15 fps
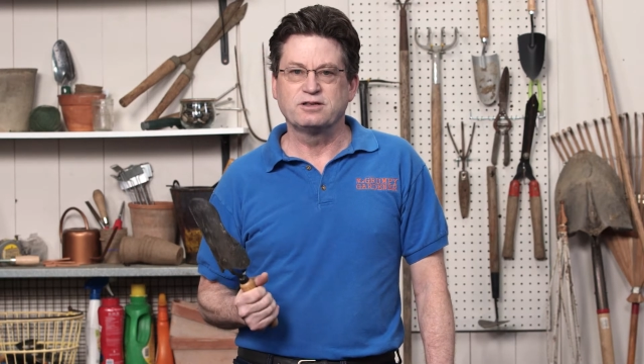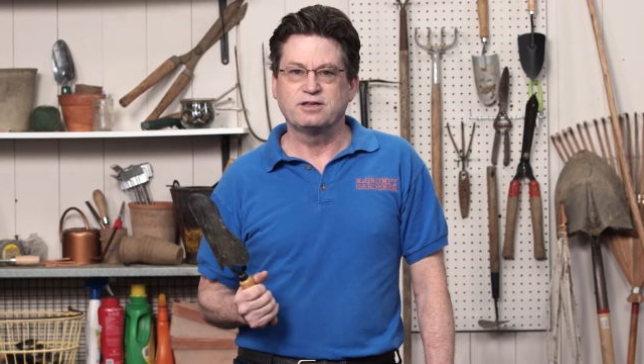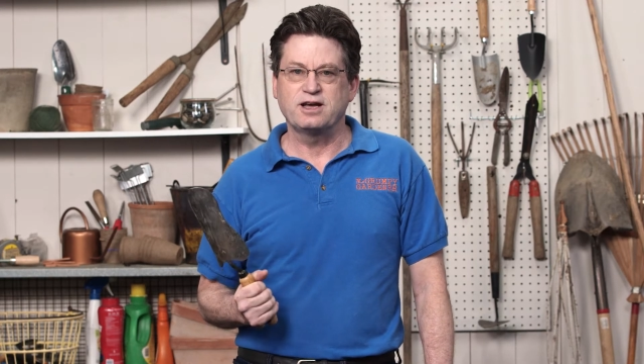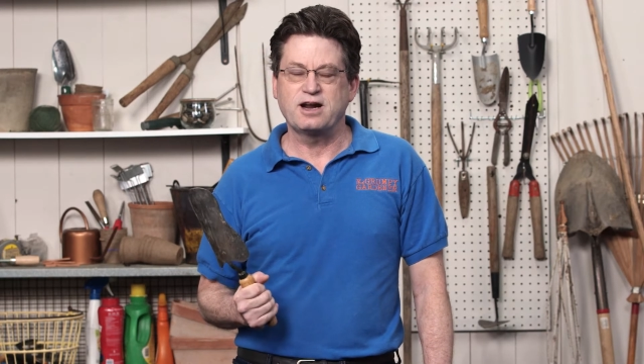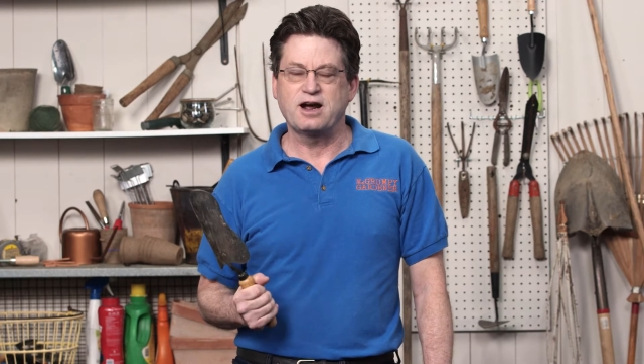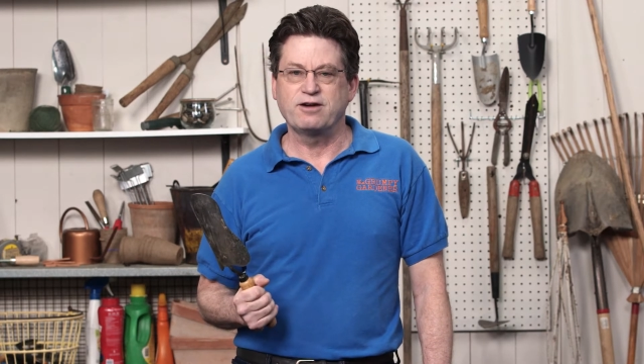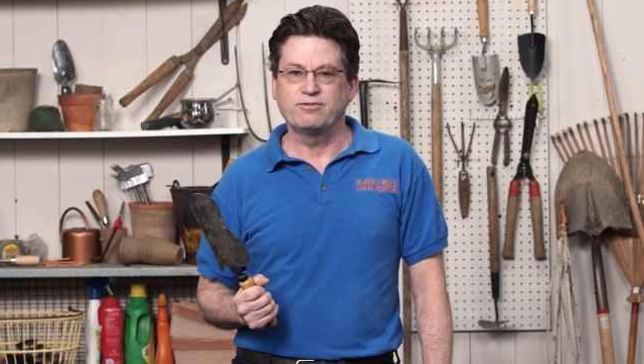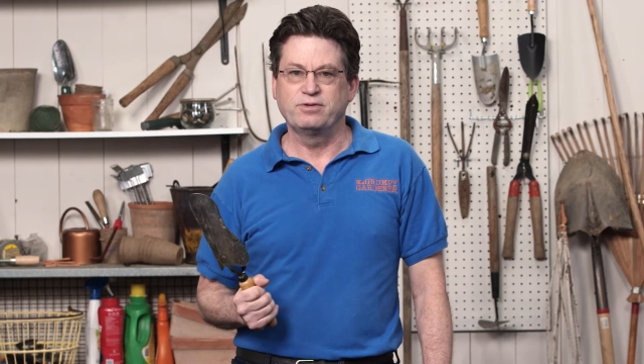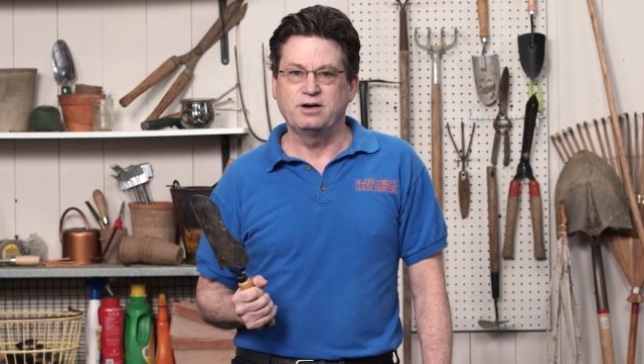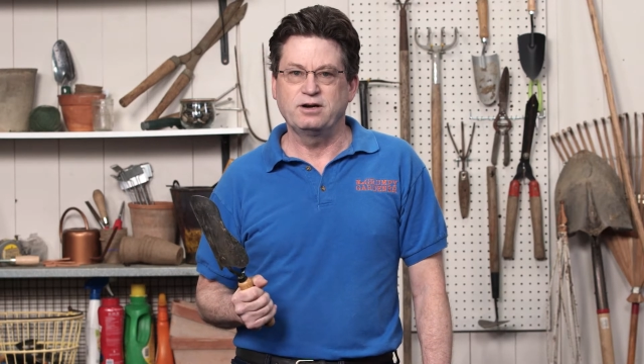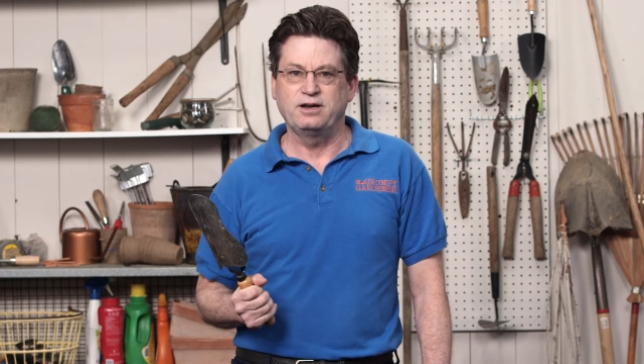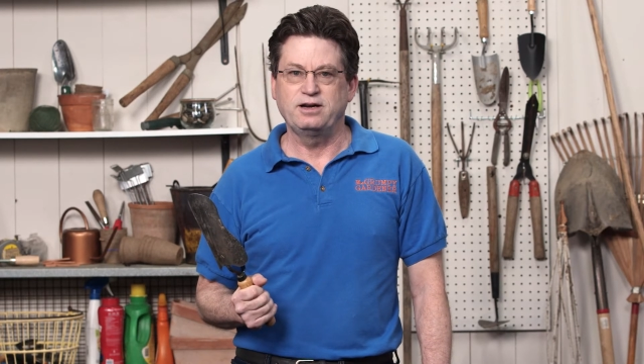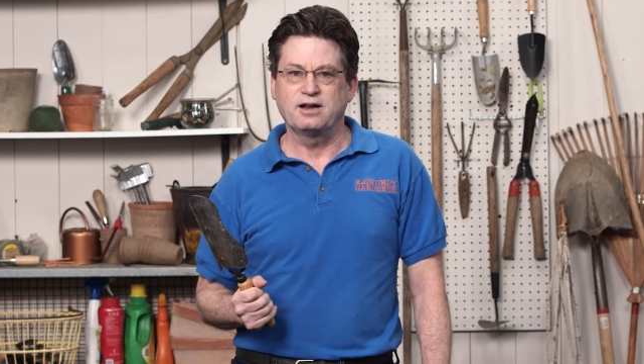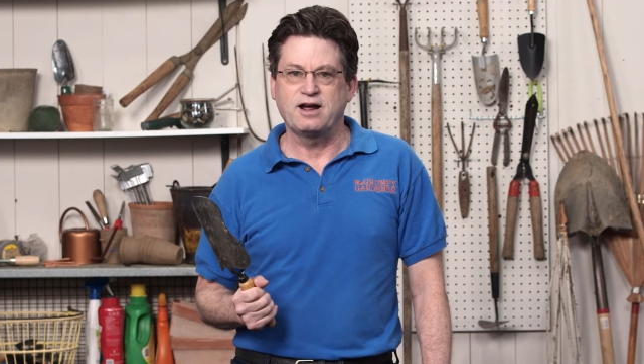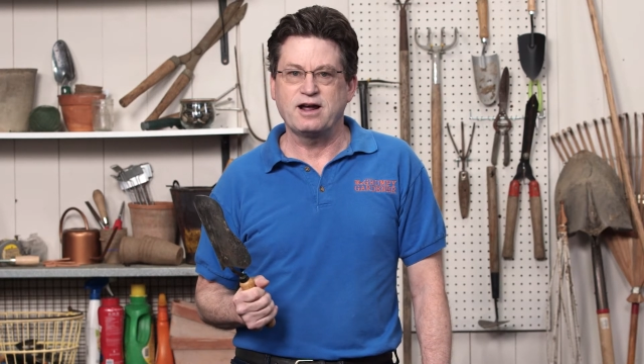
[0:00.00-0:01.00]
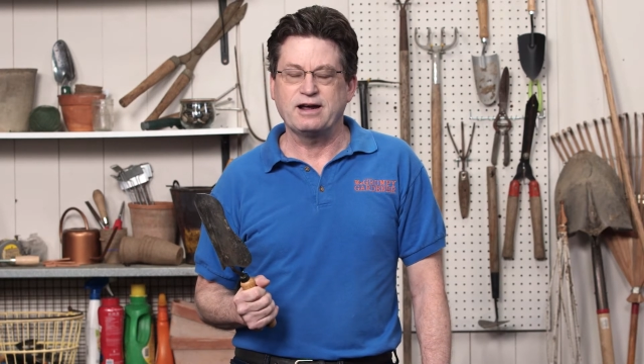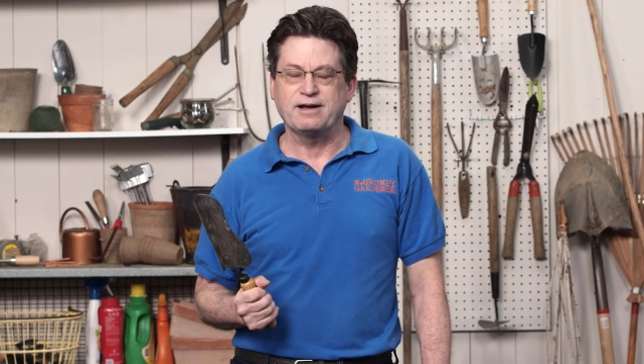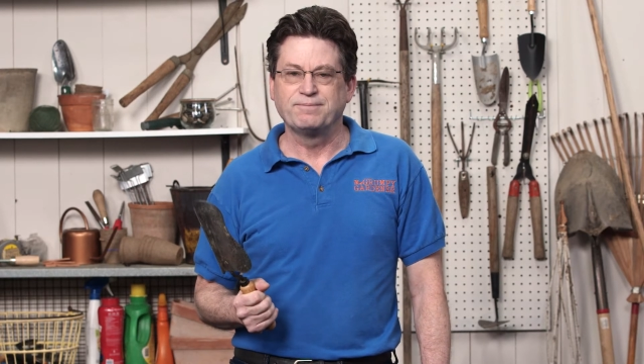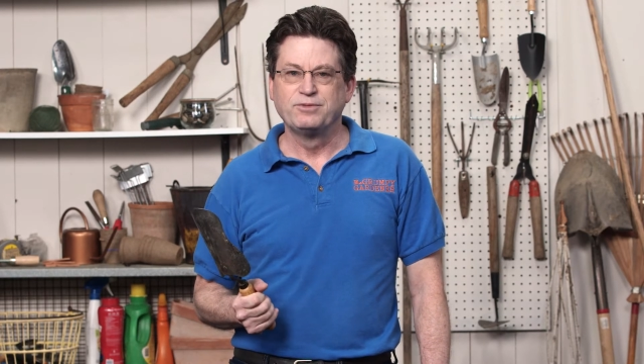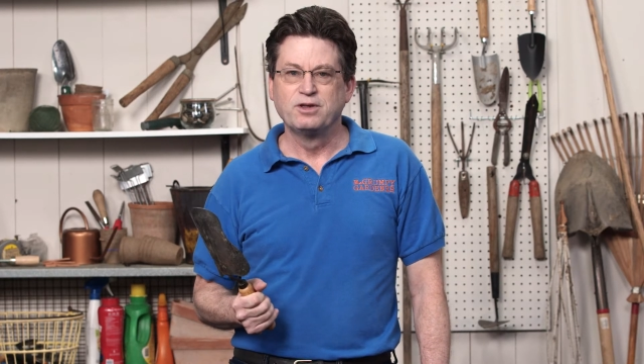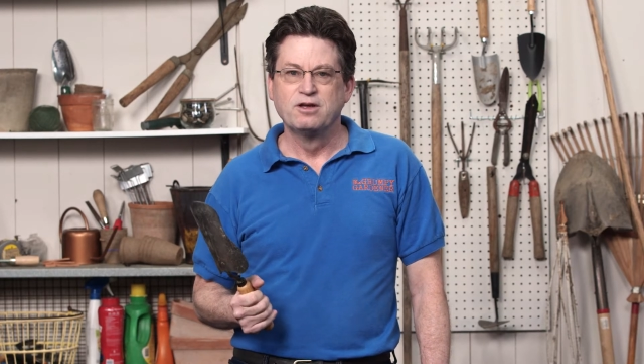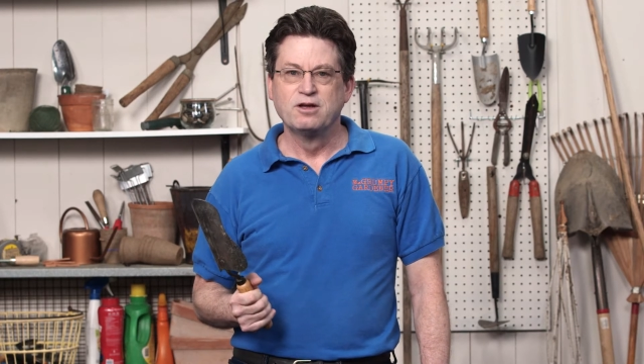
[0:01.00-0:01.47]
that I really like.
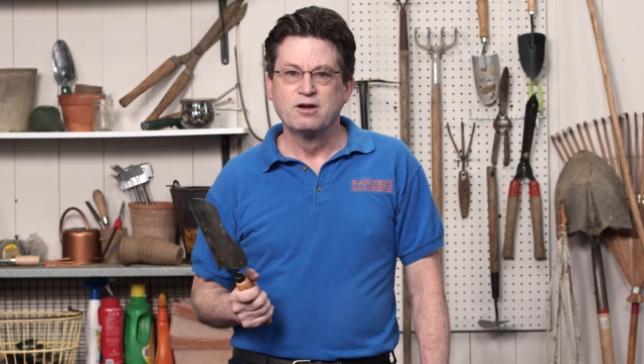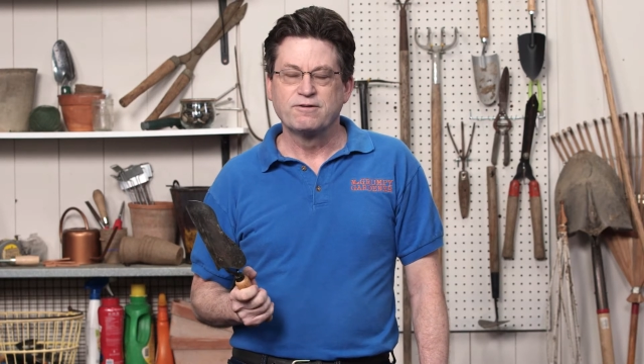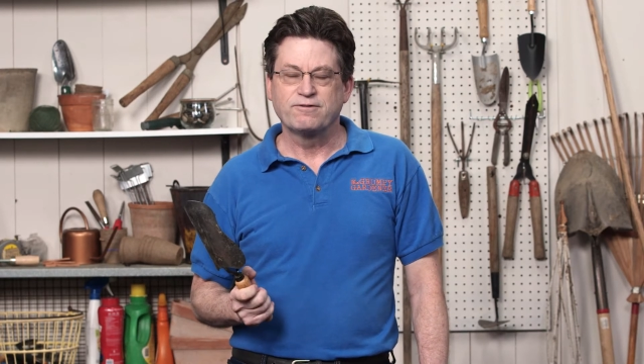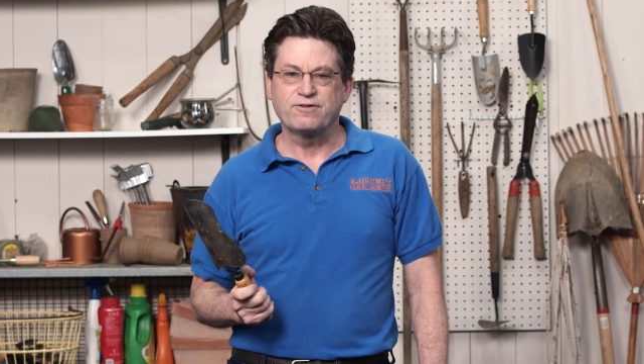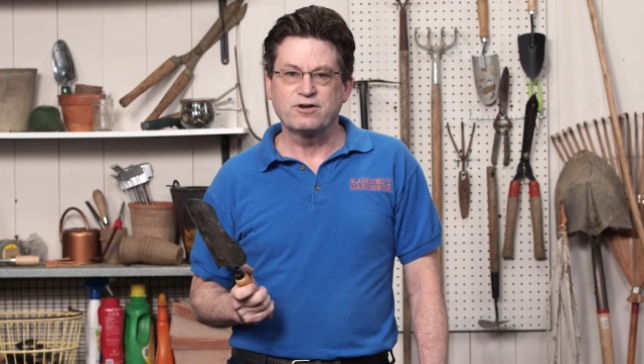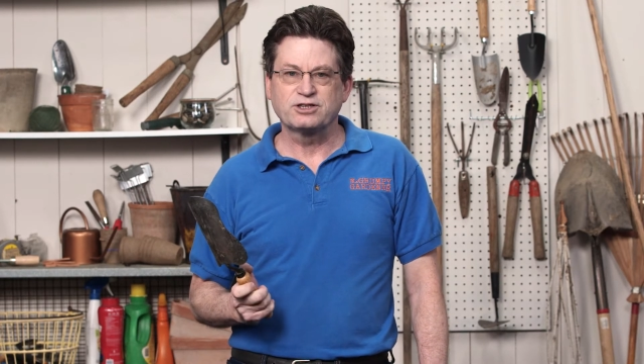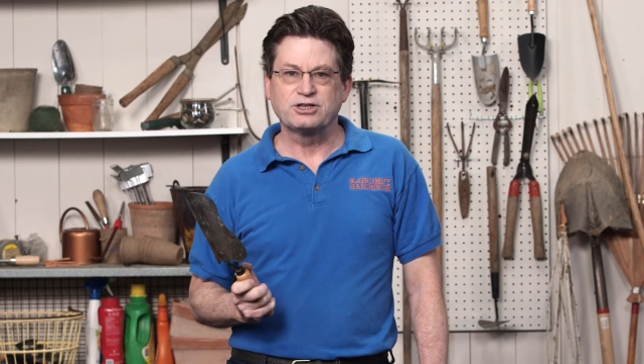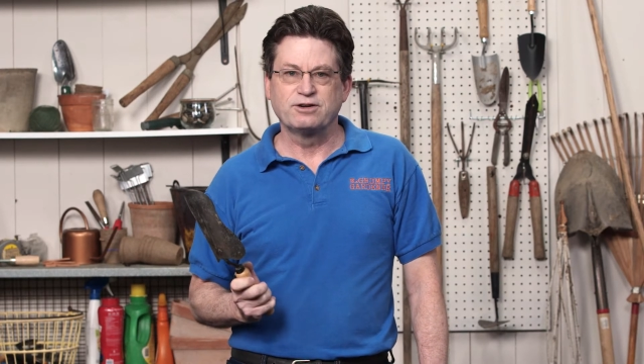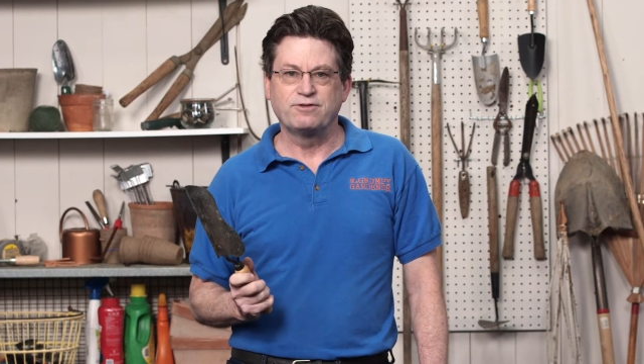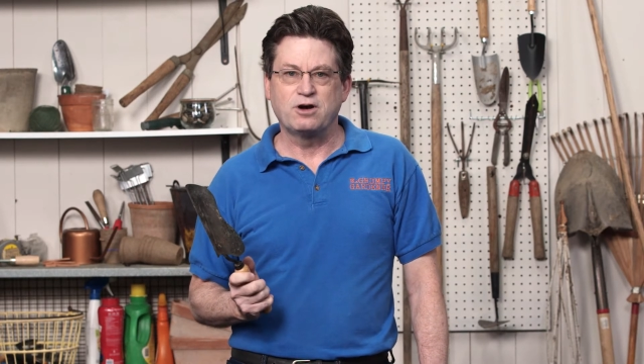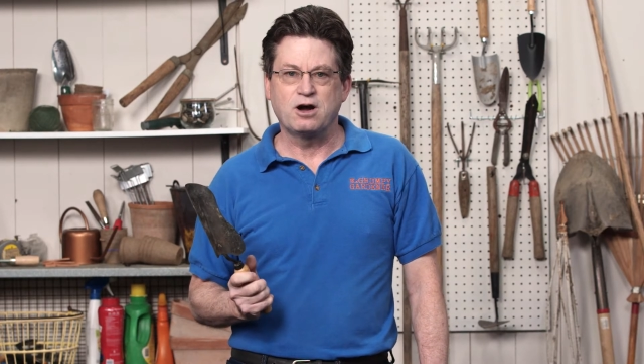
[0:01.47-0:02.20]
First of